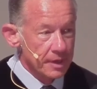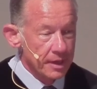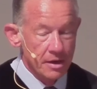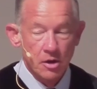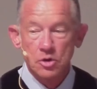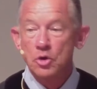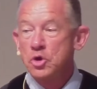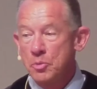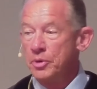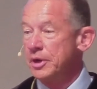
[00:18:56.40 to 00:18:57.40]
and Uncle
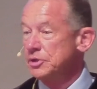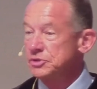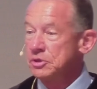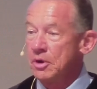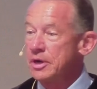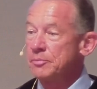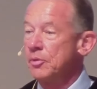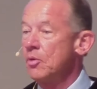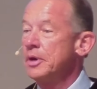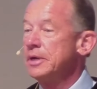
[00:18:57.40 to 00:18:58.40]
Hubert is still
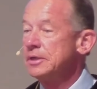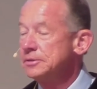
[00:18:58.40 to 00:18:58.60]
unemployed,